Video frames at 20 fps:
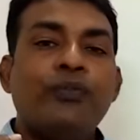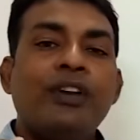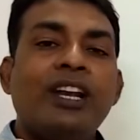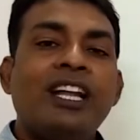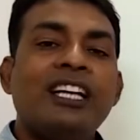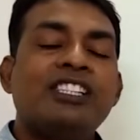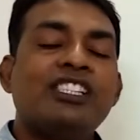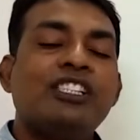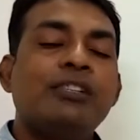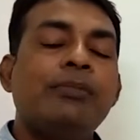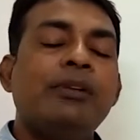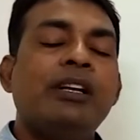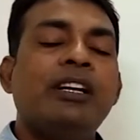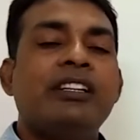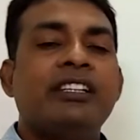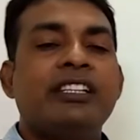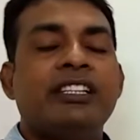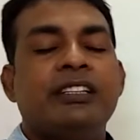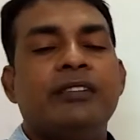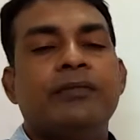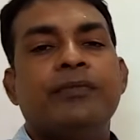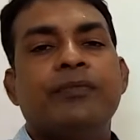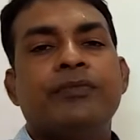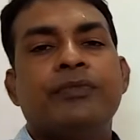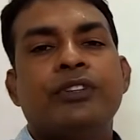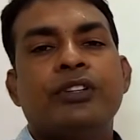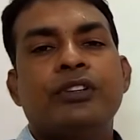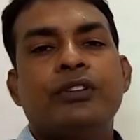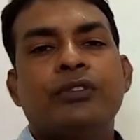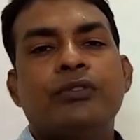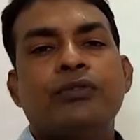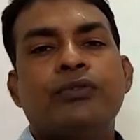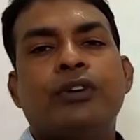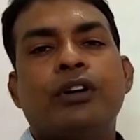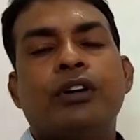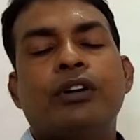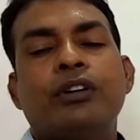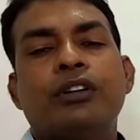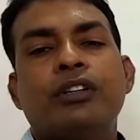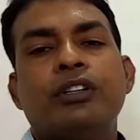flexibility
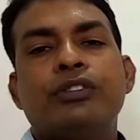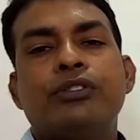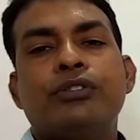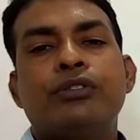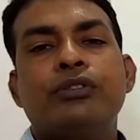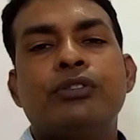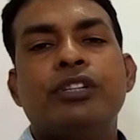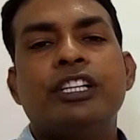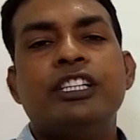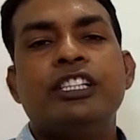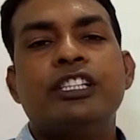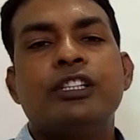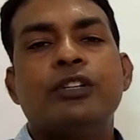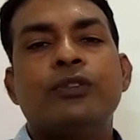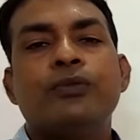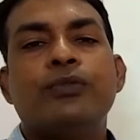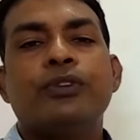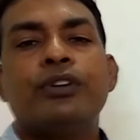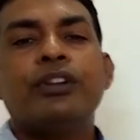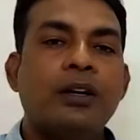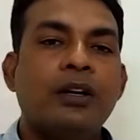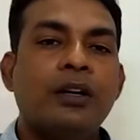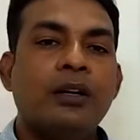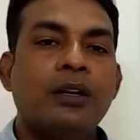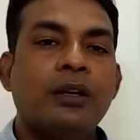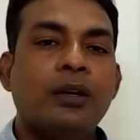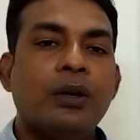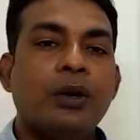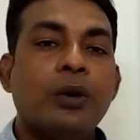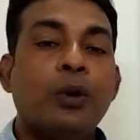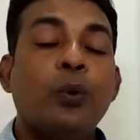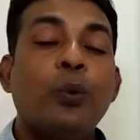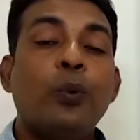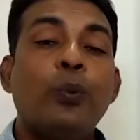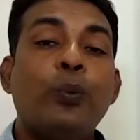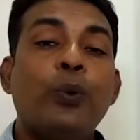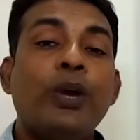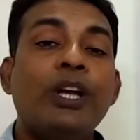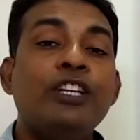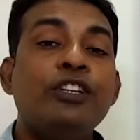for students.
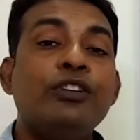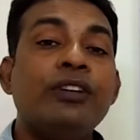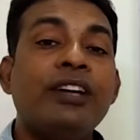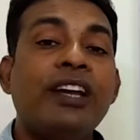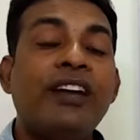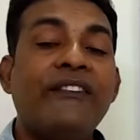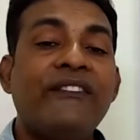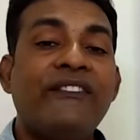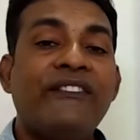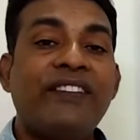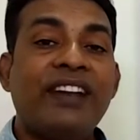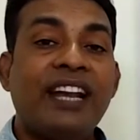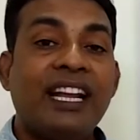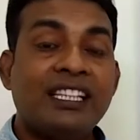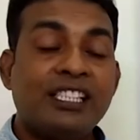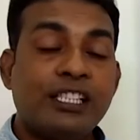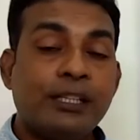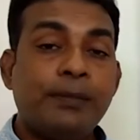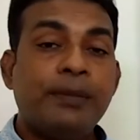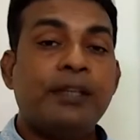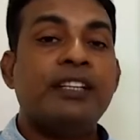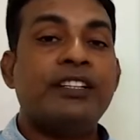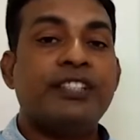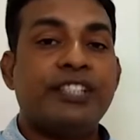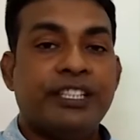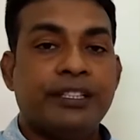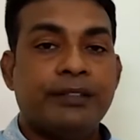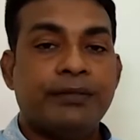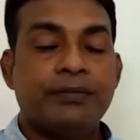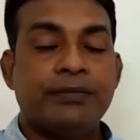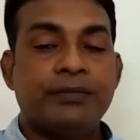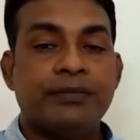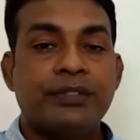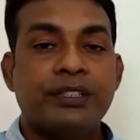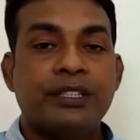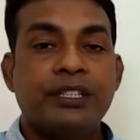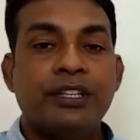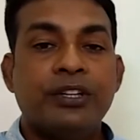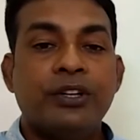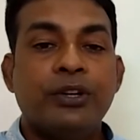When you have flexibility,
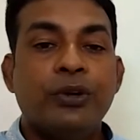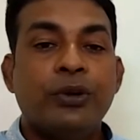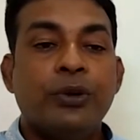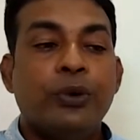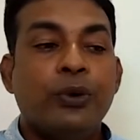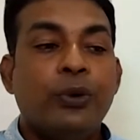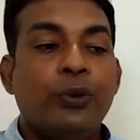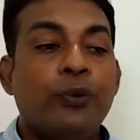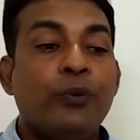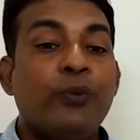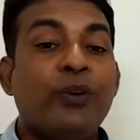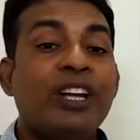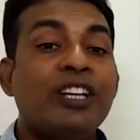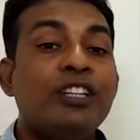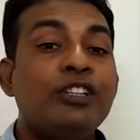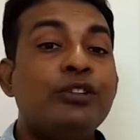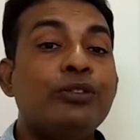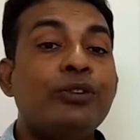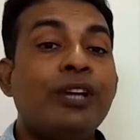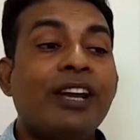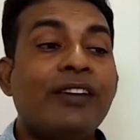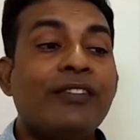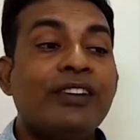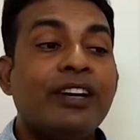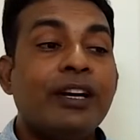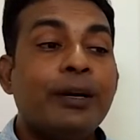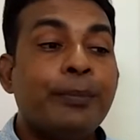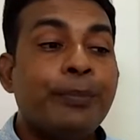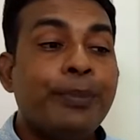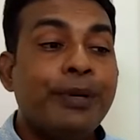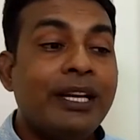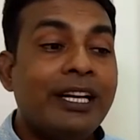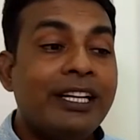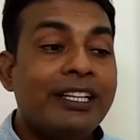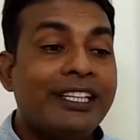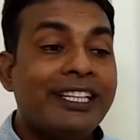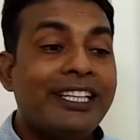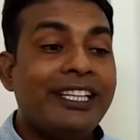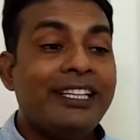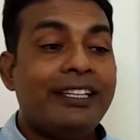when you have
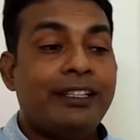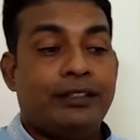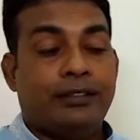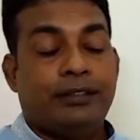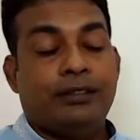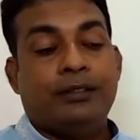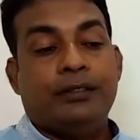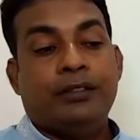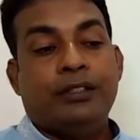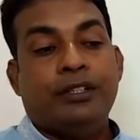ability